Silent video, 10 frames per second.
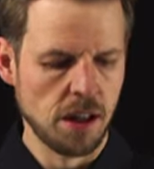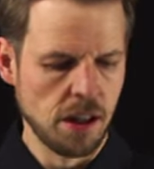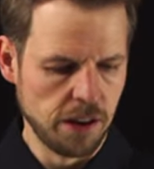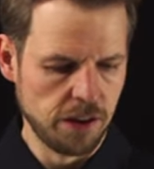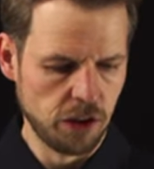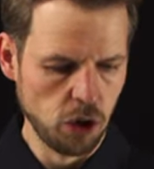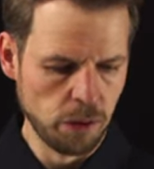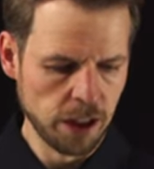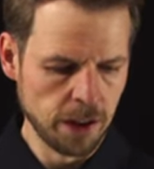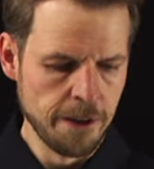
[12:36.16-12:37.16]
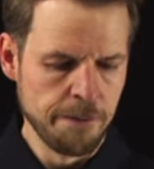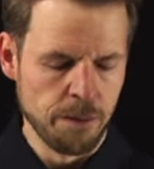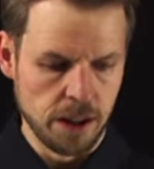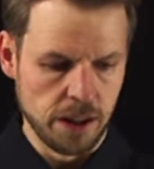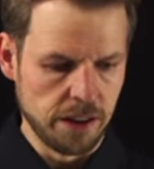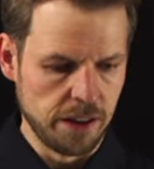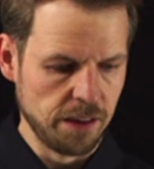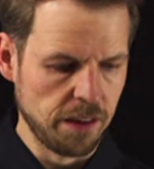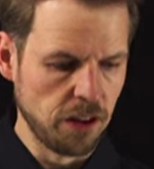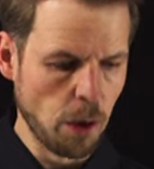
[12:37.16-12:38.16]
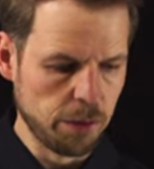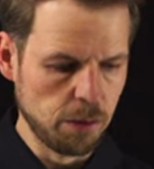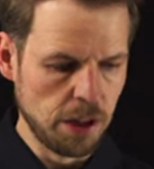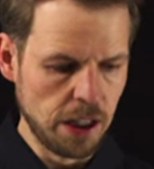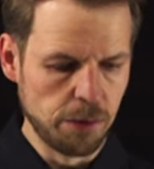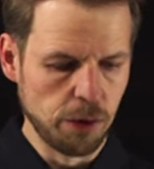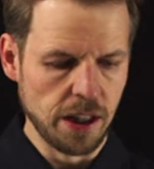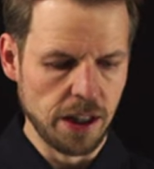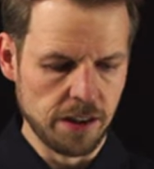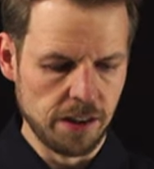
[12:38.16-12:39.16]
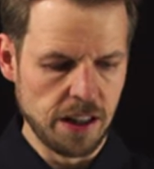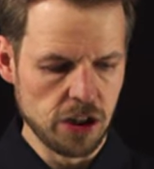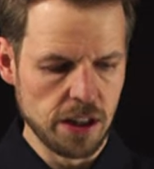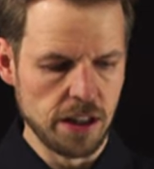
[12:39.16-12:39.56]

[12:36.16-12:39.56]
assuming that this is the optimal input and the dashed line